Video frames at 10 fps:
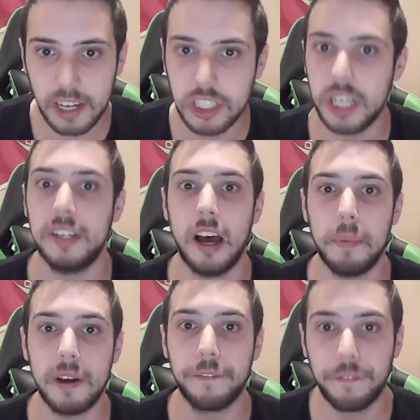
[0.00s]

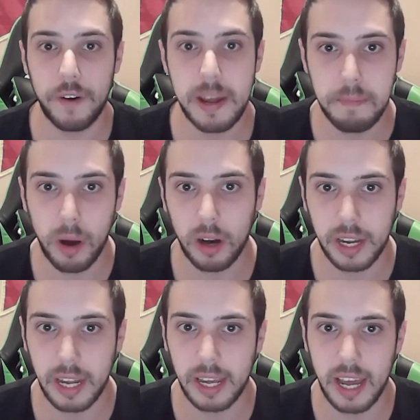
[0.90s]
GW free
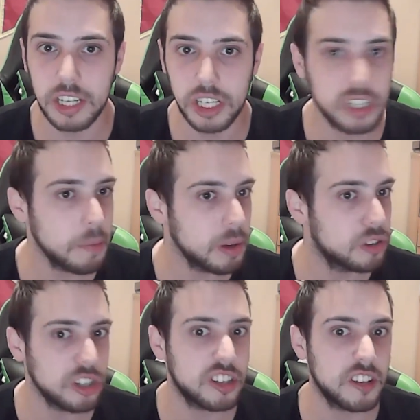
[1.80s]
marketing, and GW
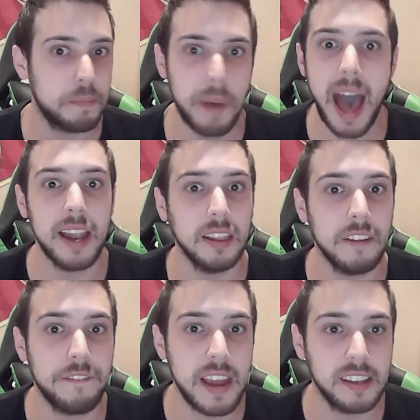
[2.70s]
just spat in the
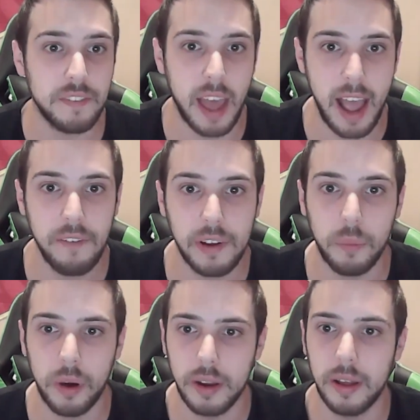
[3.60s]
face of
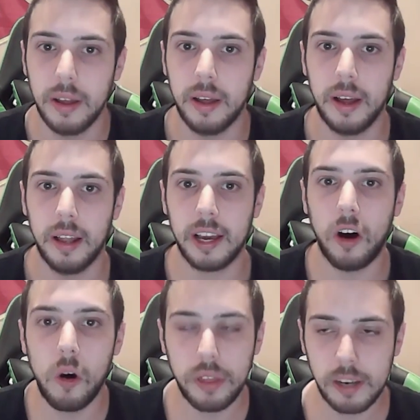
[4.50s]
everyone. Like,
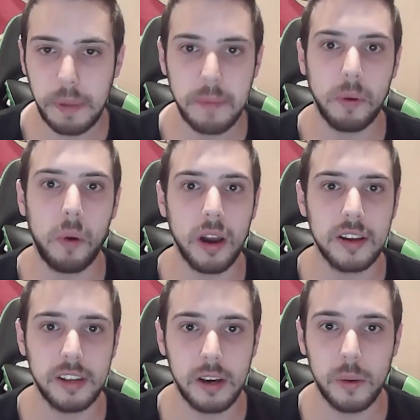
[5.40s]
all these people want to
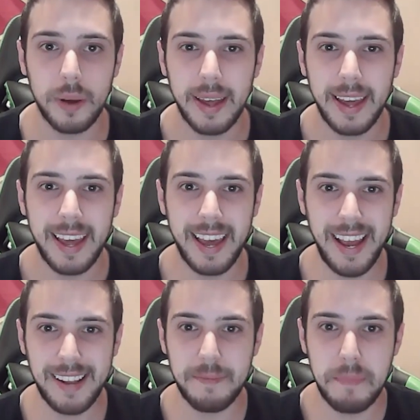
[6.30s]
do
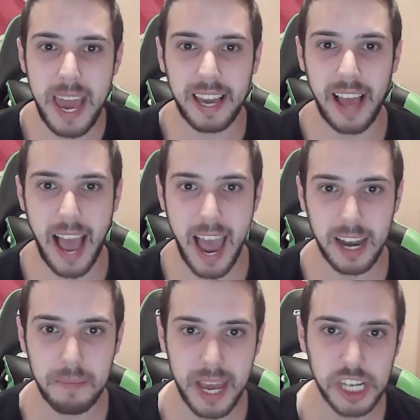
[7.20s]
is make
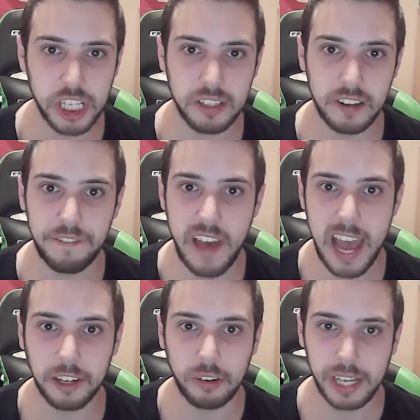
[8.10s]
animations and
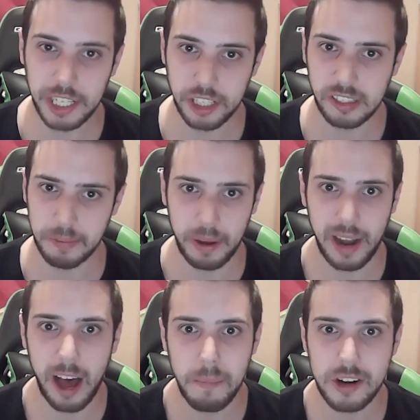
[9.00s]
fan creations about
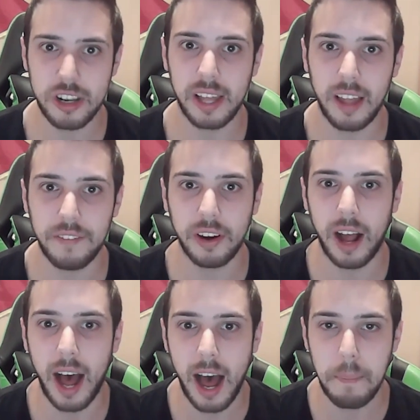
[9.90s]
how much they love your
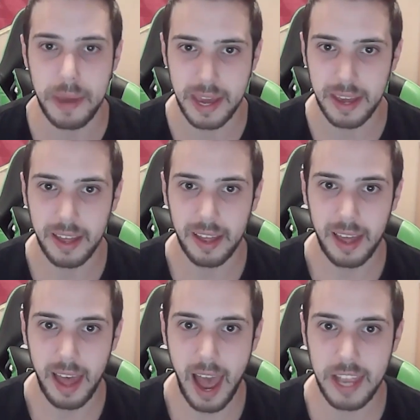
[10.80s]
hobby,
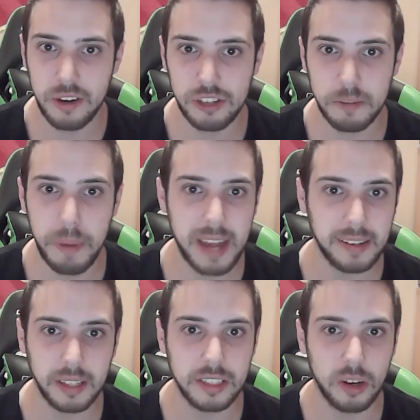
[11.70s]
and you just
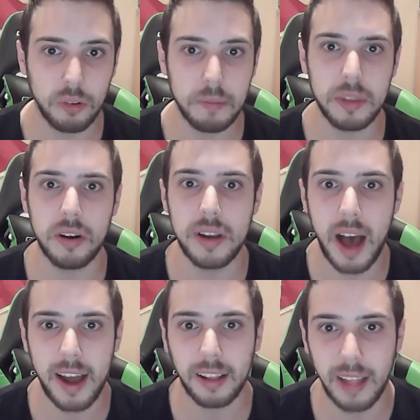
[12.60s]
basically told them they're
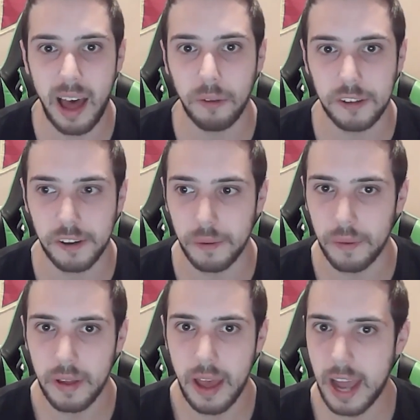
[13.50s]
not allowed to.
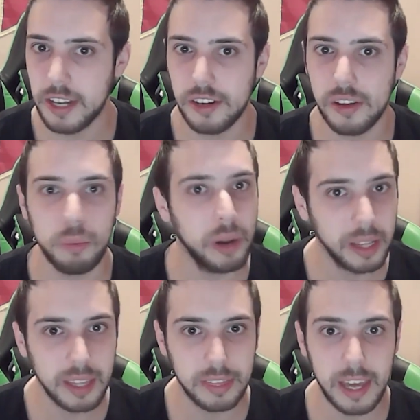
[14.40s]
And do you
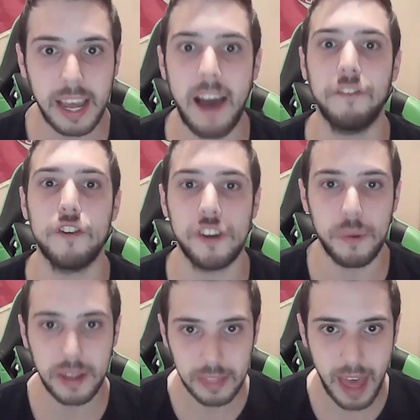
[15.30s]
really think after
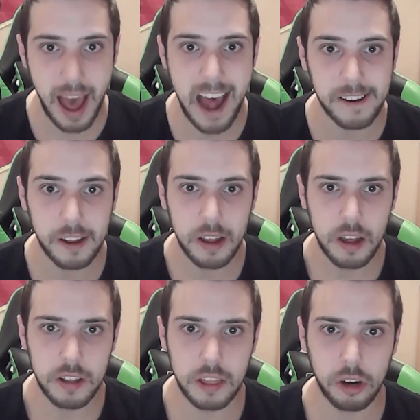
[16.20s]
doing that
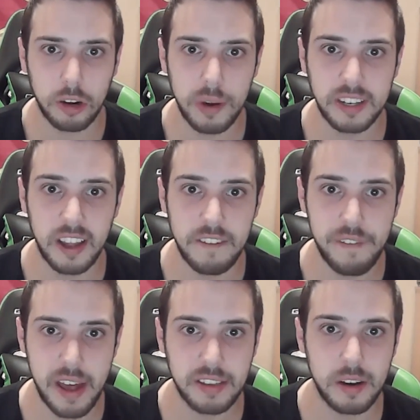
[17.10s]
they're going to
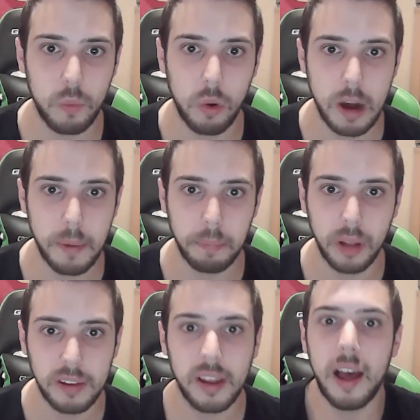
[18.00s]
invest in Warhammer
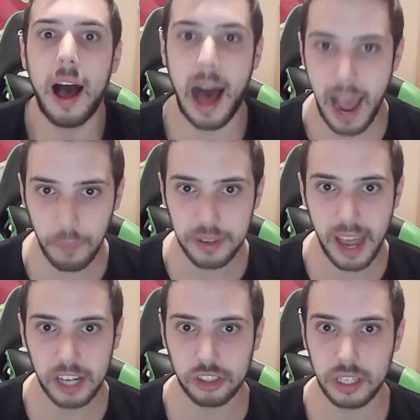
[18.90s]
Plus? I was
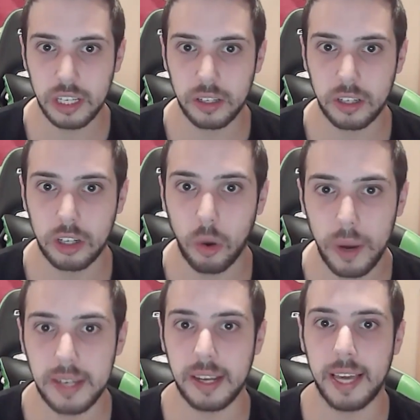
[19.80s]
actually
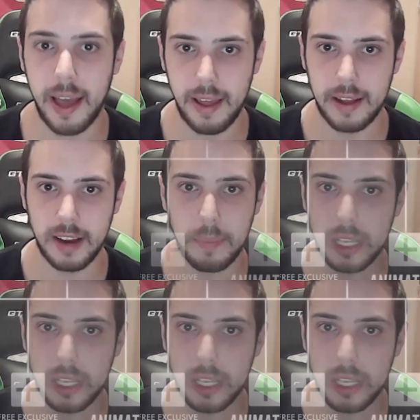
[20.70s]
going to get it. I mean,